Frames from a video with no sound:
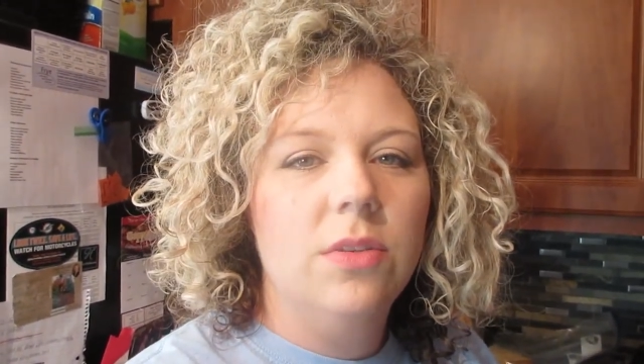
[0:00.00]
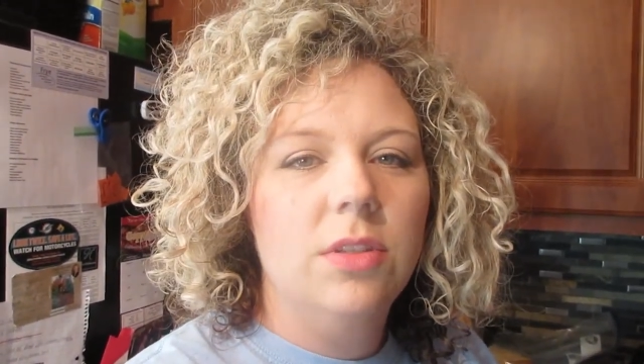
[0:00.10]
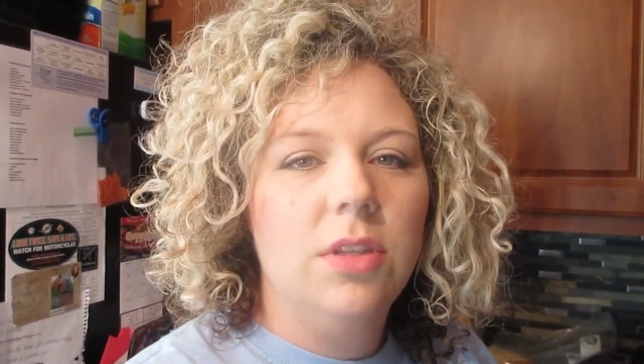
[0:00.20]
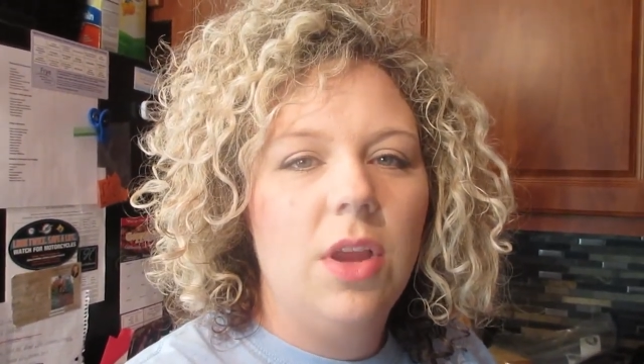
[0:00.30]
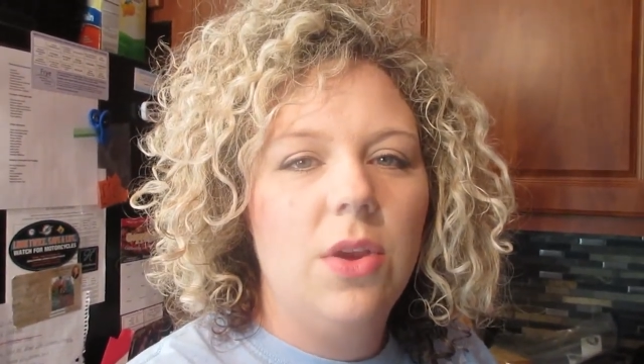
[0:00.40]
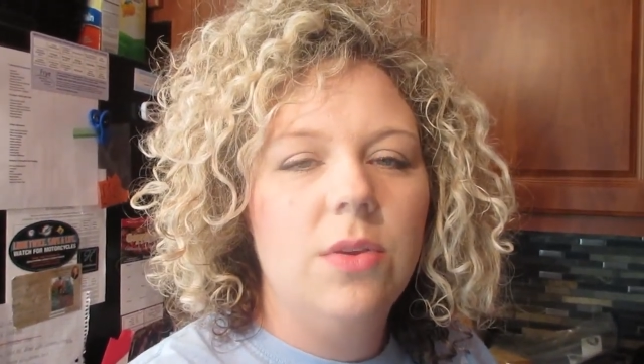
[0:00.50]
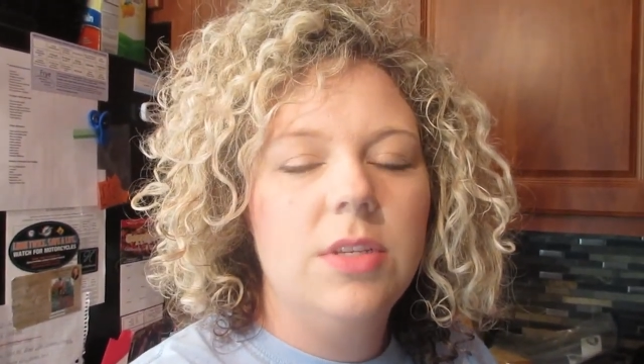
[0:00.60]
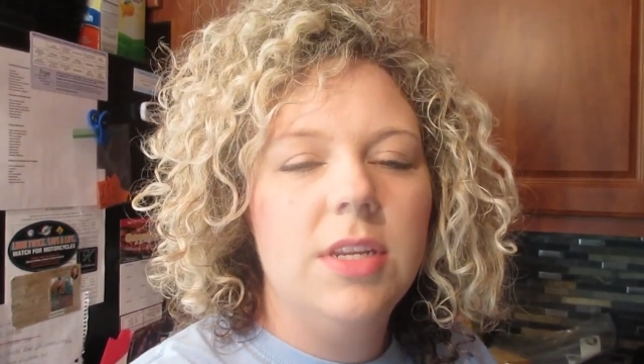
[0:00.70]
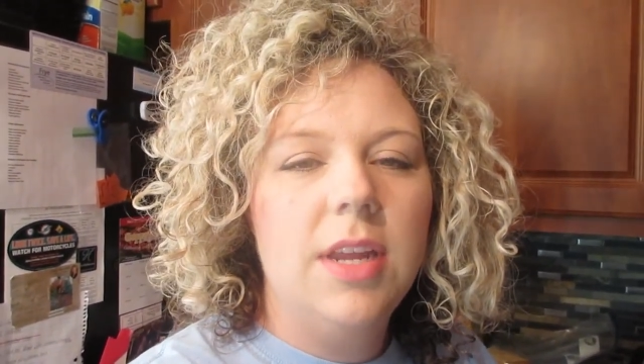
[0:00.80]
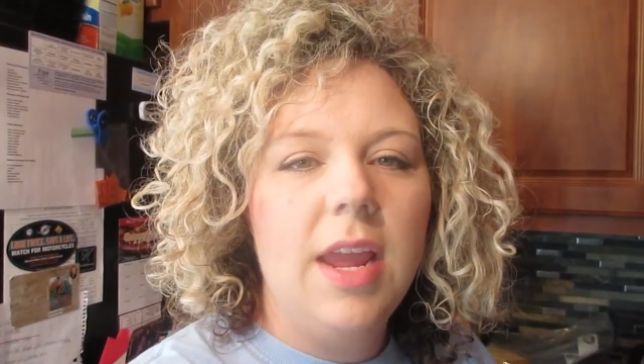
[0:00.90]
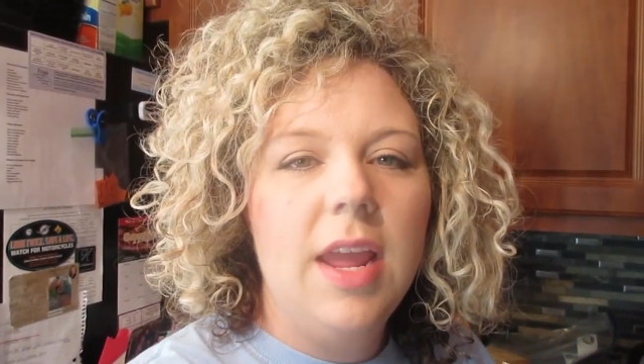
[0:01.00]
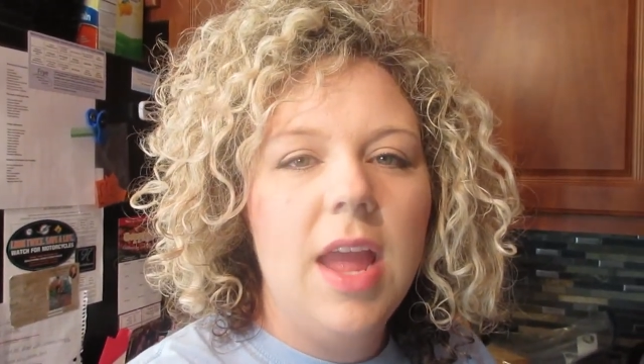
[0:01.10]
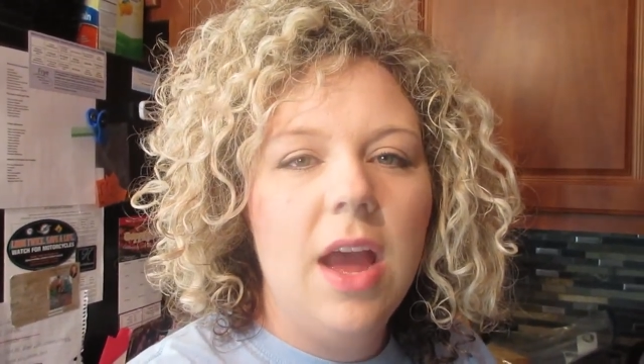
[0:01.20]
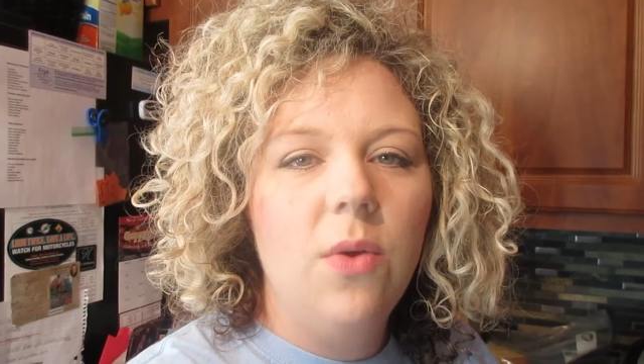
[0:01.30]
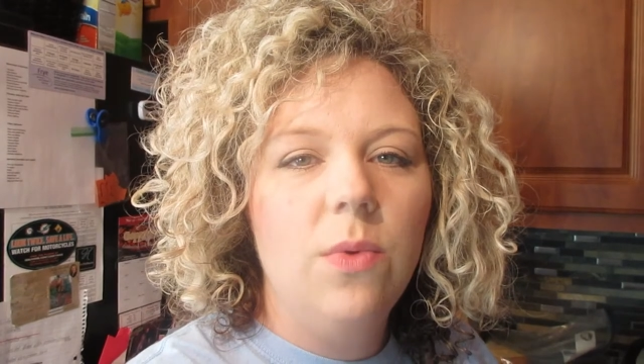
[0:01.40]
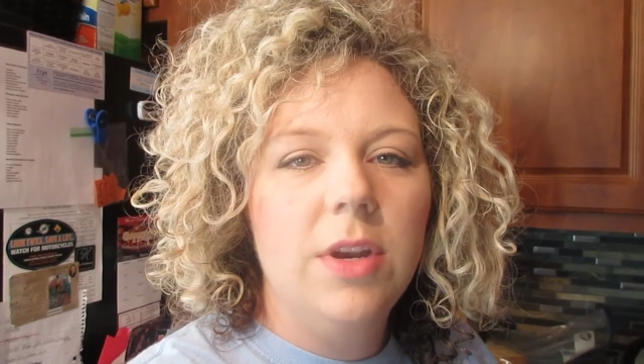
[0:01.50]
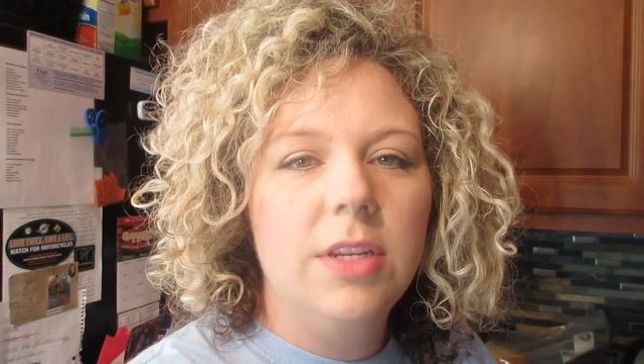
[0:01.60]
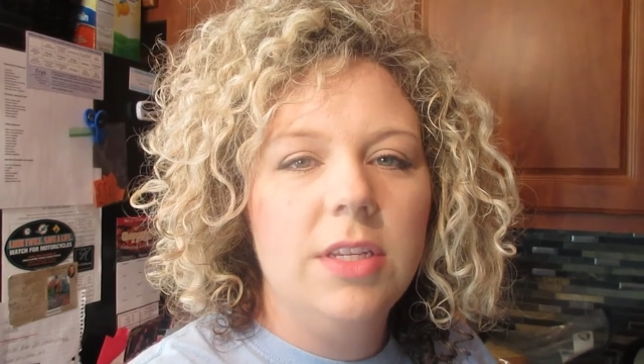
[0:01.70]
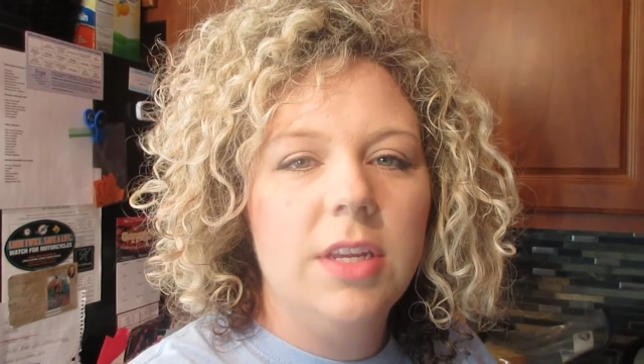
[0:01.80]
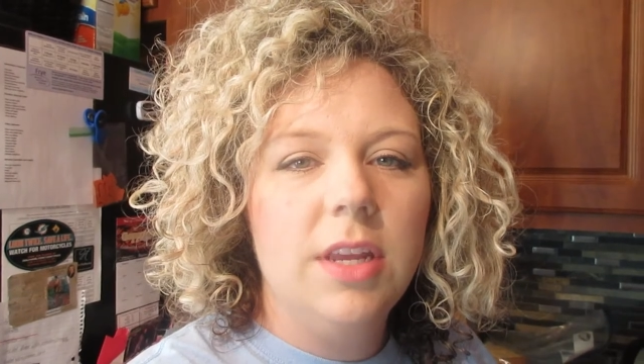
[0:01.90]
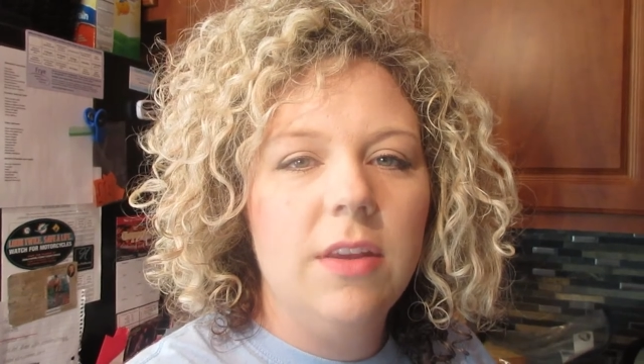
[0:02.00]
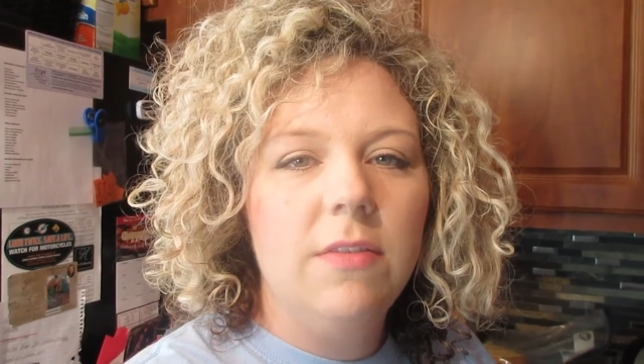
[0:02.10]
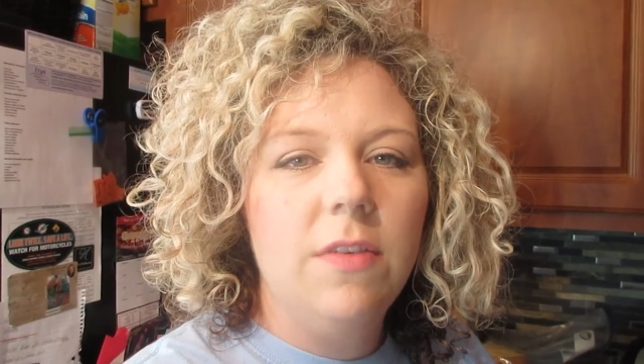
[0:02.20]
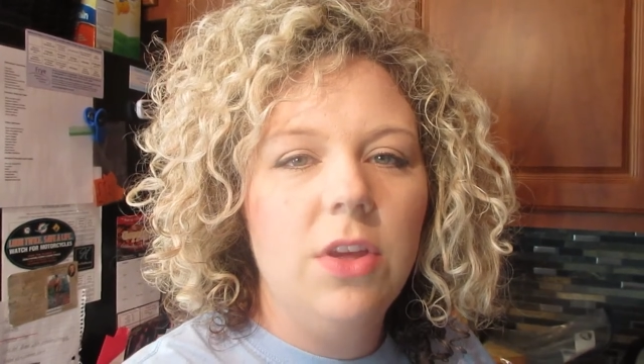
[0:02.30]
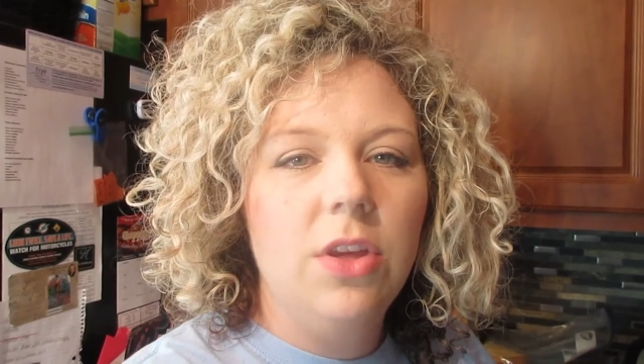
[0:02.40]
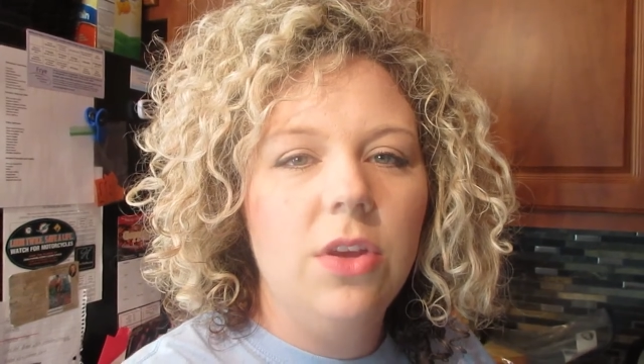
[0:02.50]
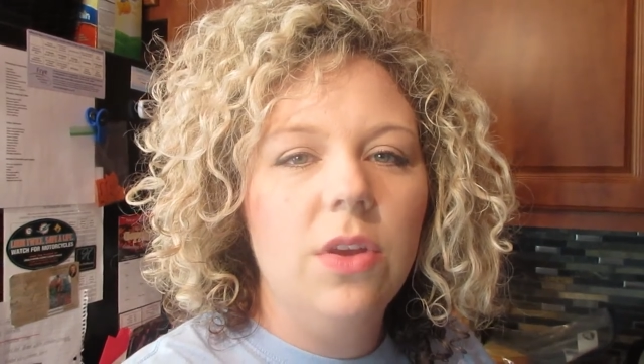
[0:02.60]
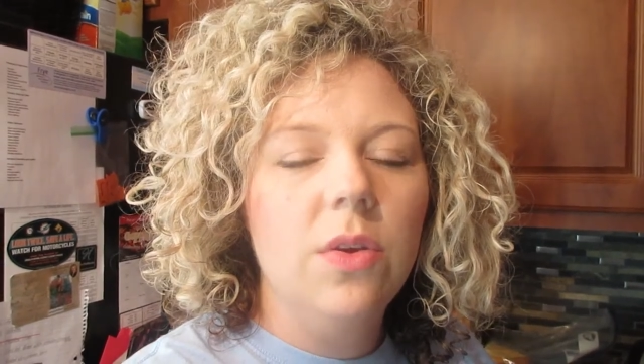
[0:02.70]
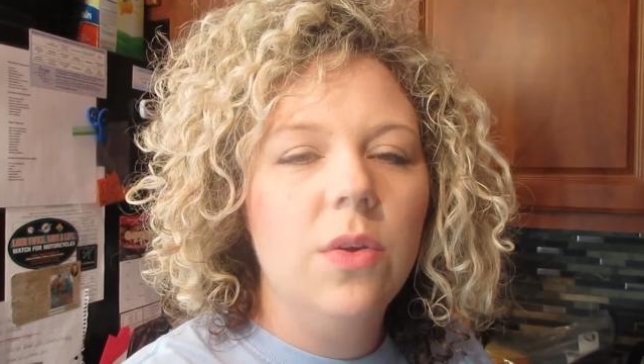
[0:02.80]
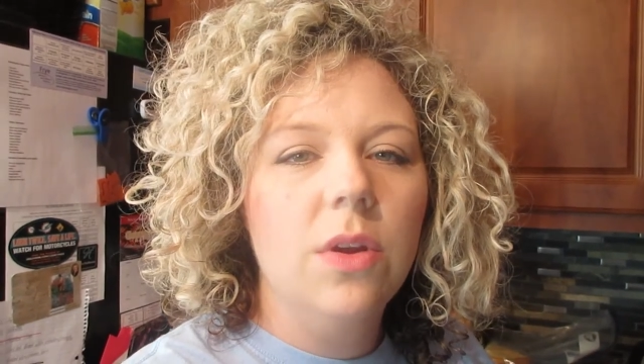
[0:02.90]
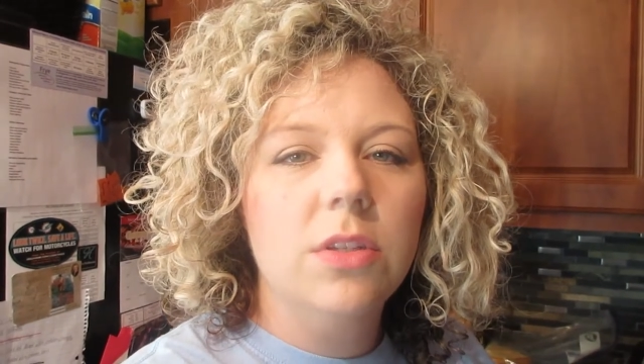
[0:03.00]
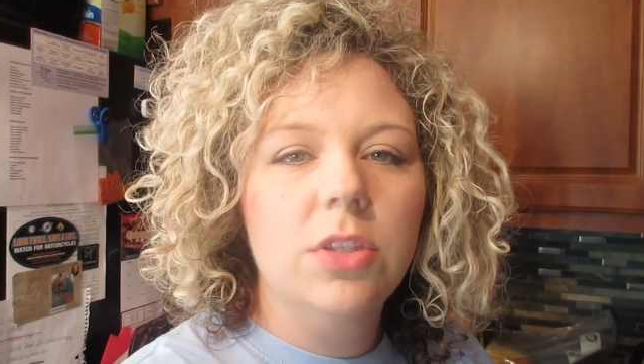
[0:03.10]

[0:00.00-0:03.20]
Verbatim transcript: So today I wanted to give you